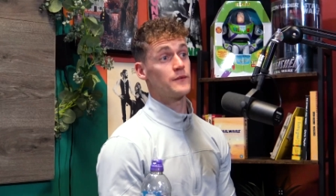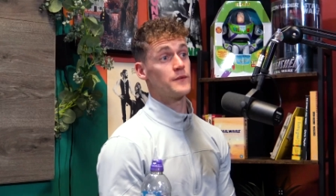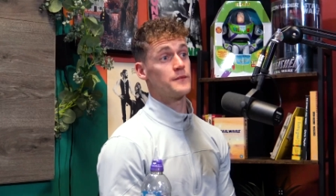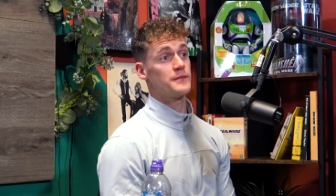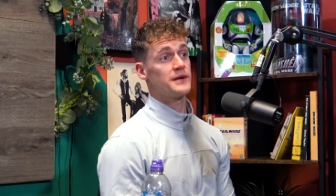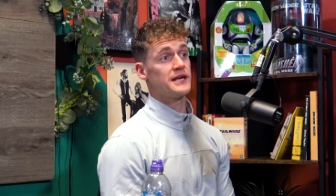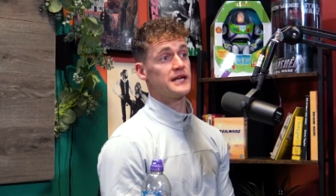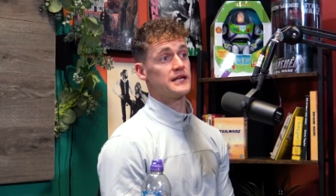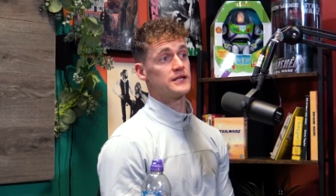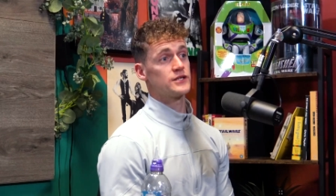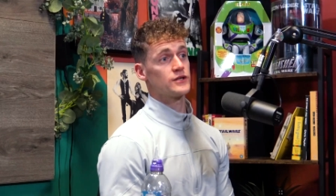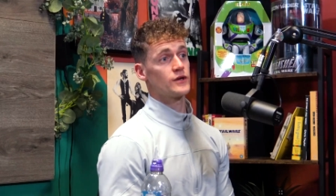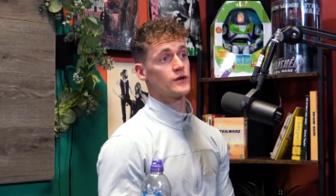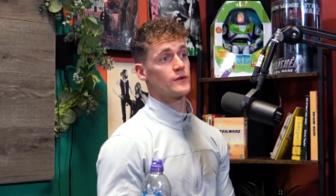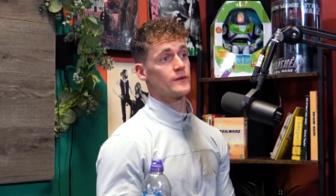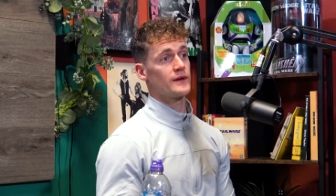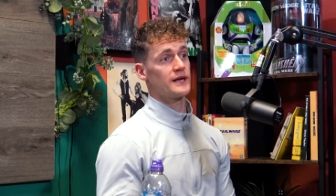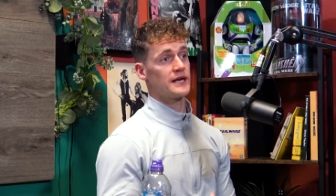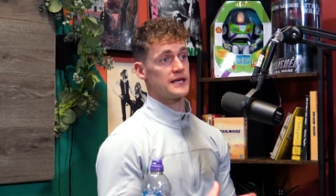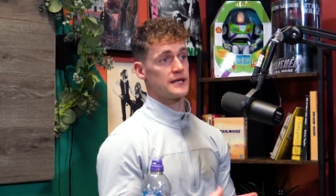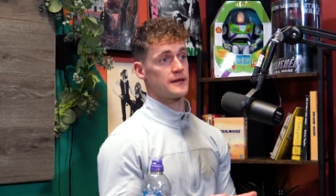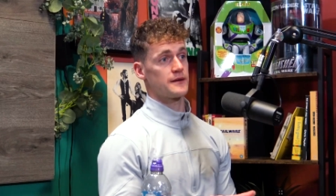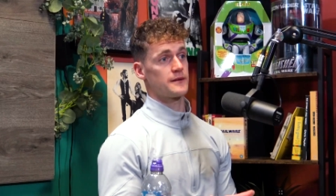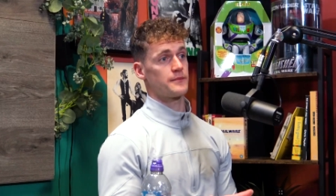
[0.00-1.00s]
with me. Do you know what I
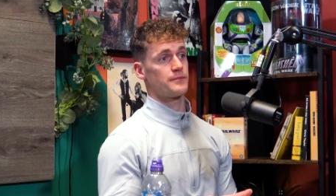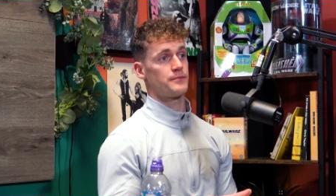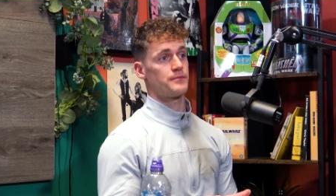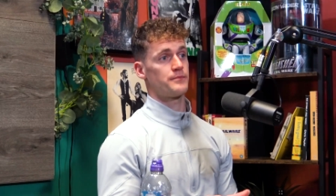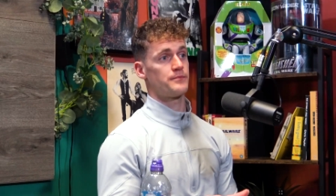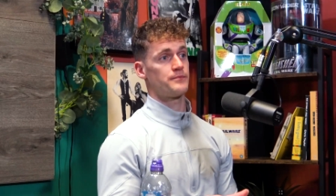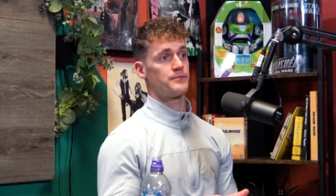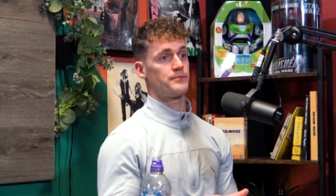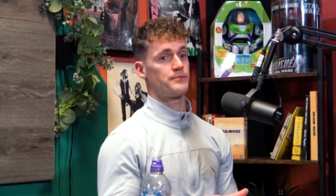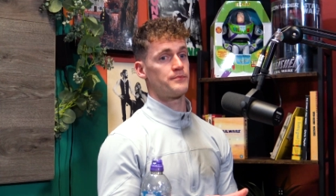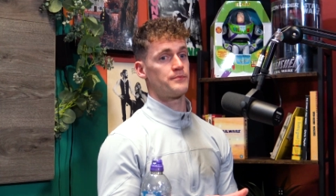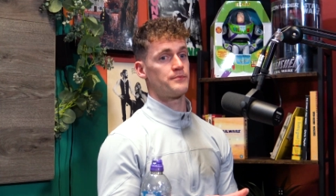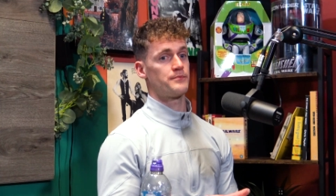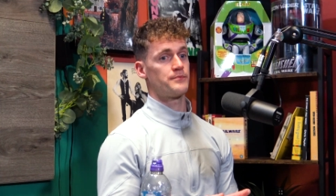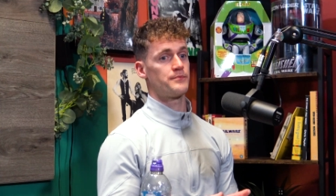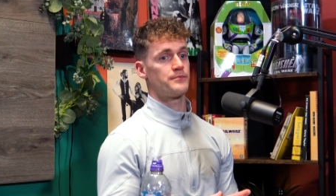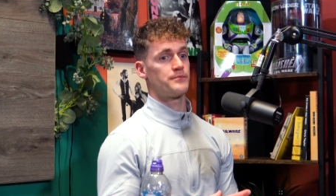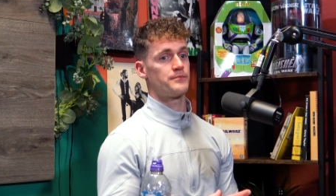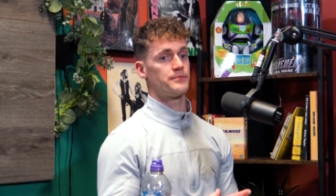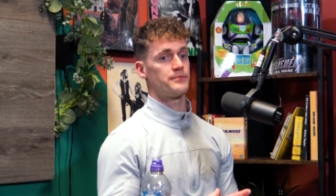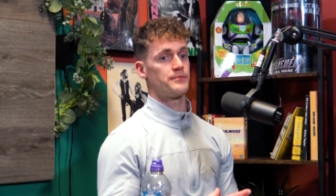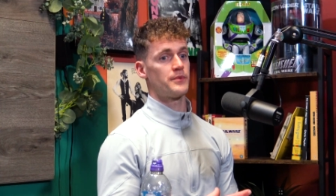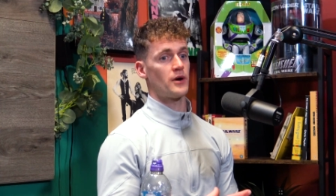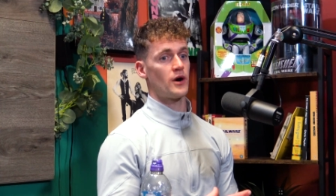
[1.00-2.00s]
mean?
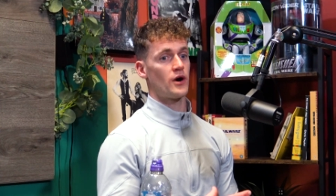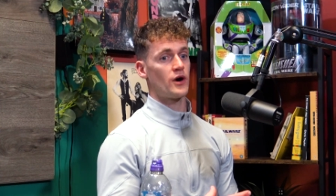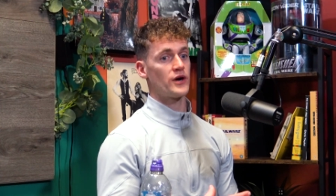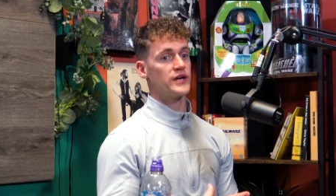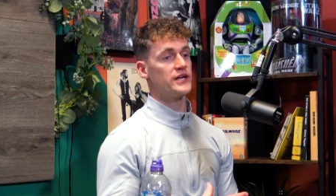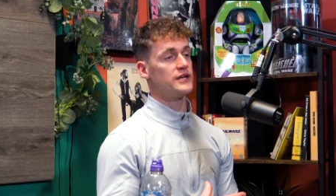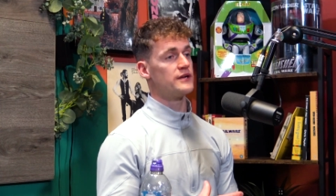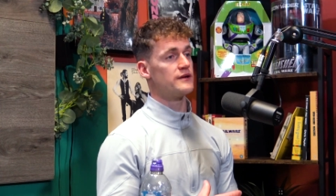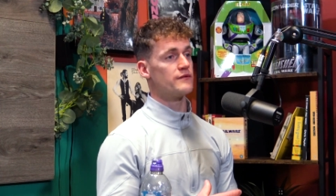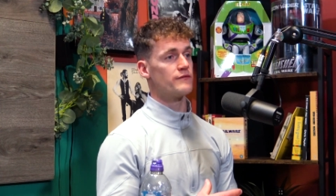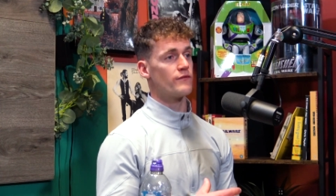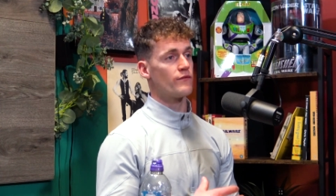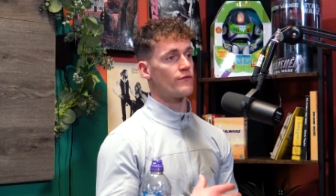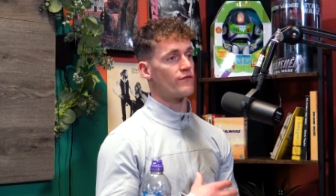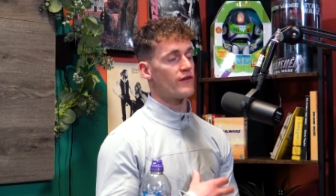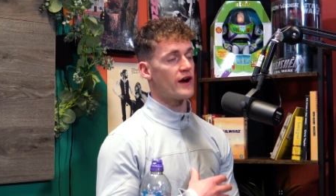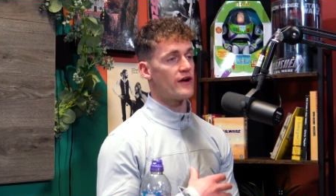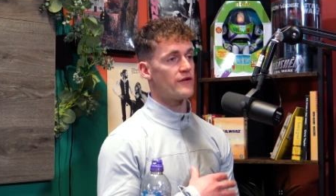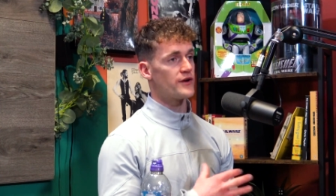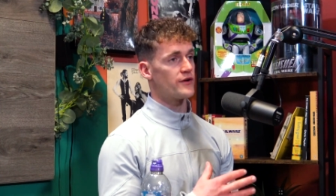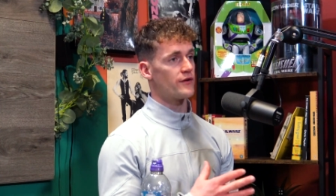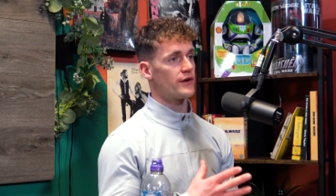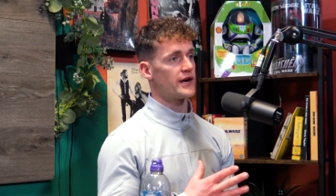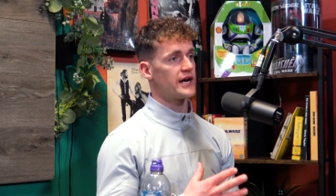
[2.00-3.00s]
Like, I
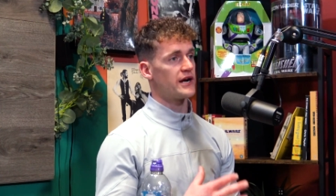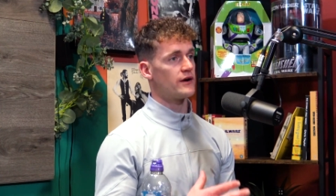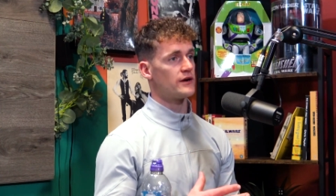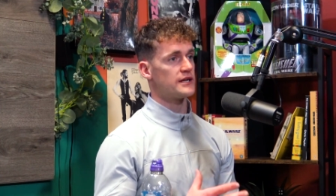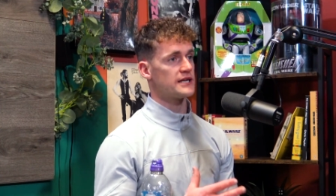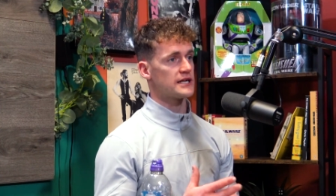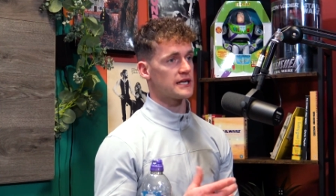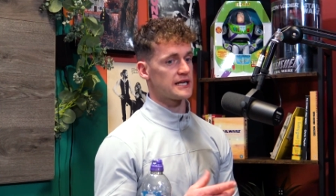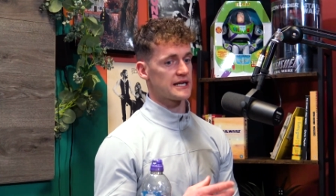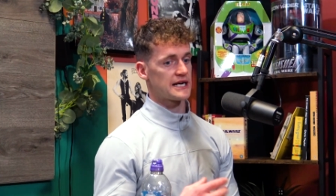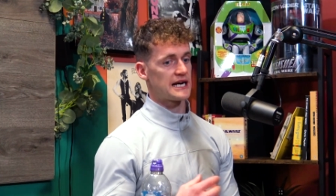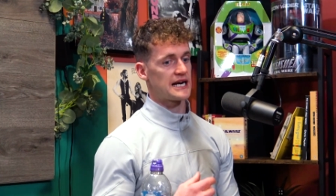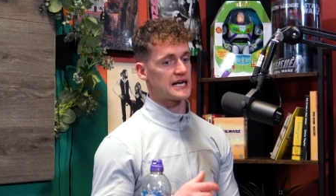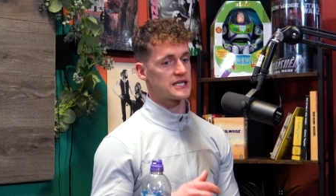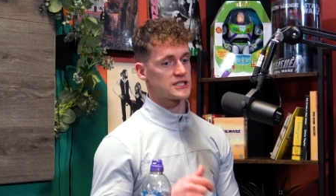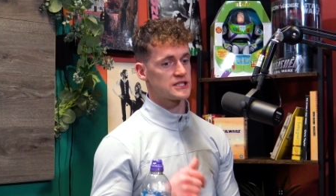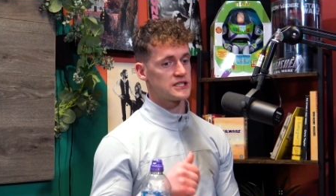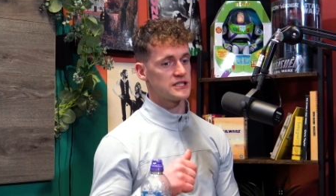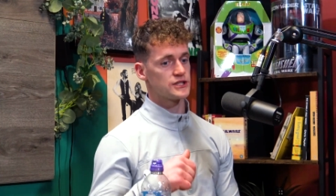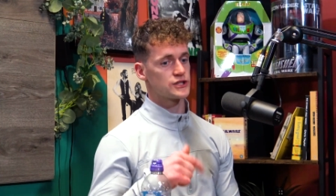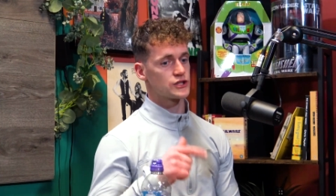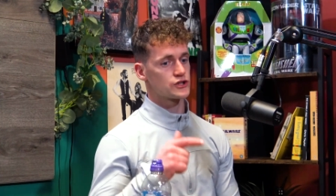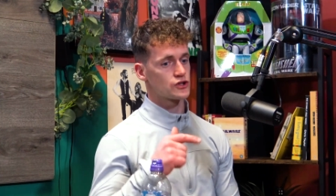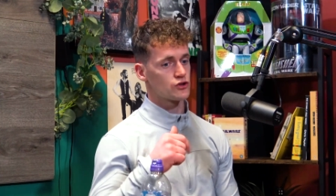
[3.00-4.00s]
very rarely like
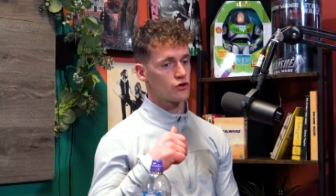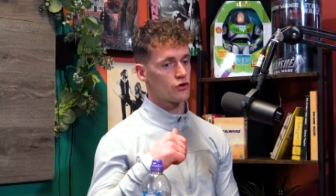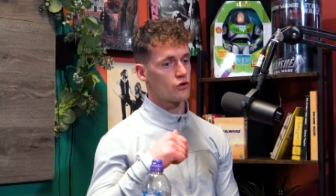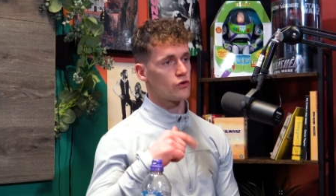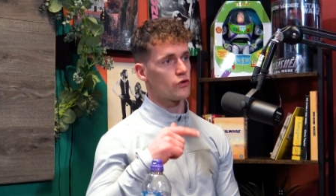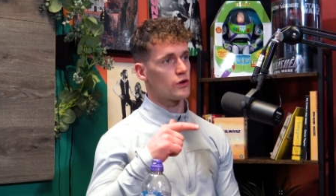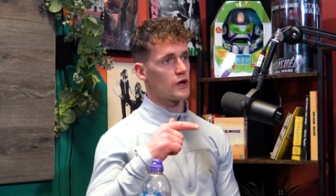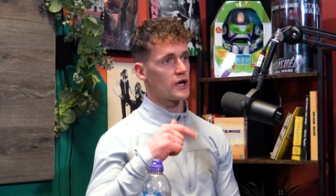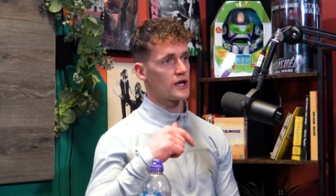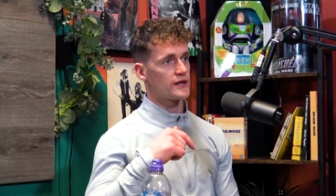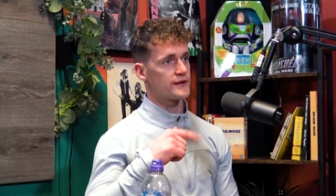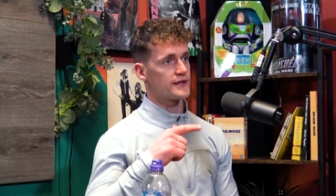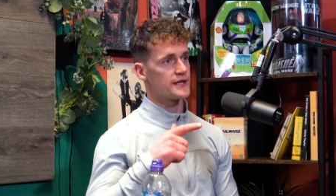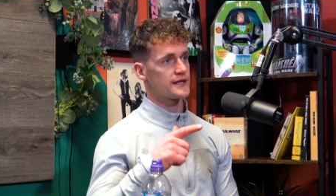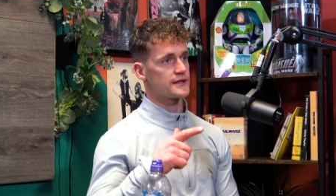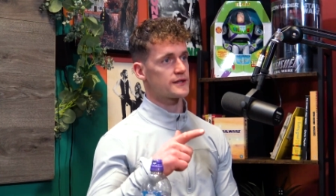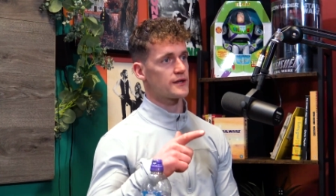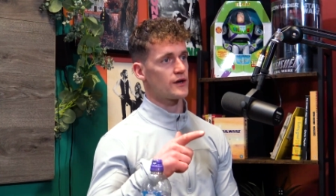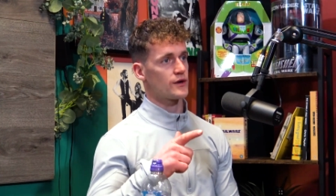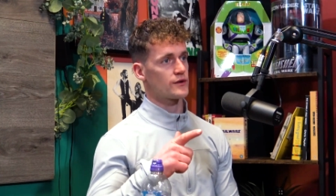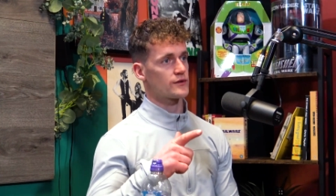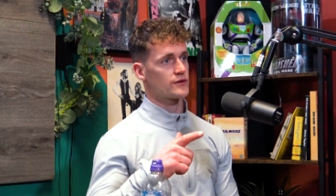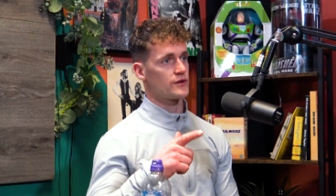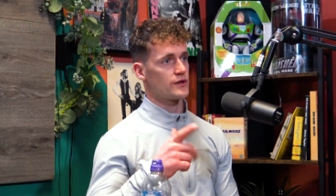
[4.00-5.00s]
actually scroll on
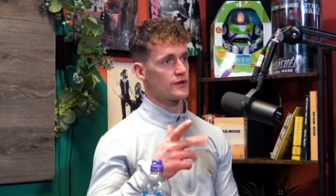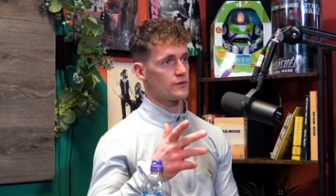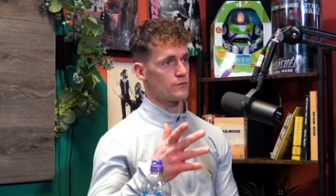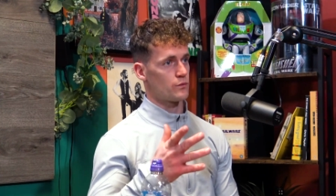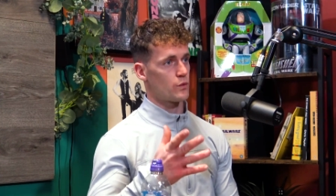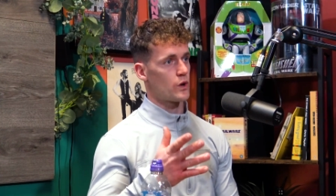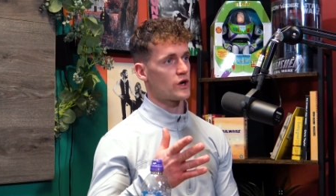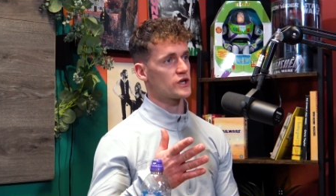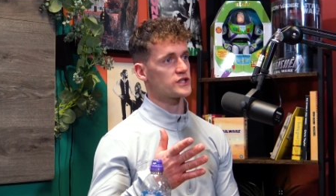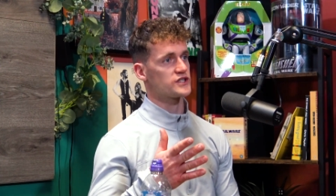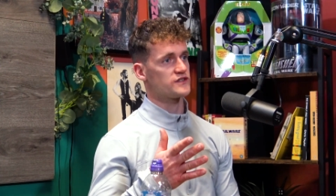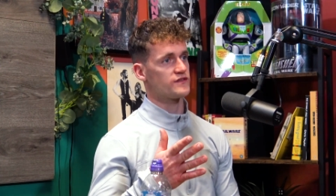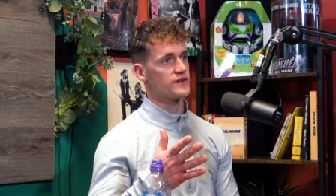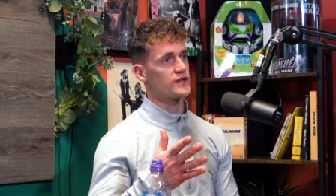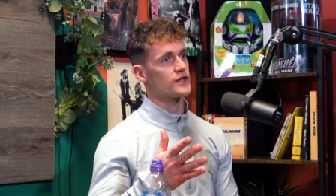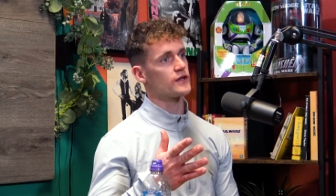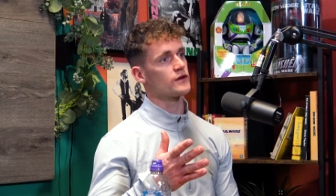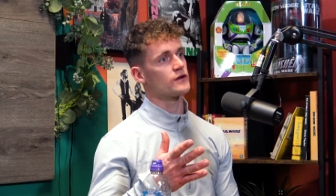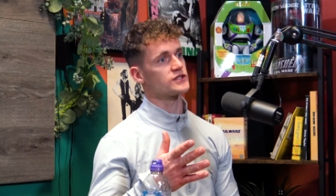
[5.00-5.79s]
TikTok to watch videos.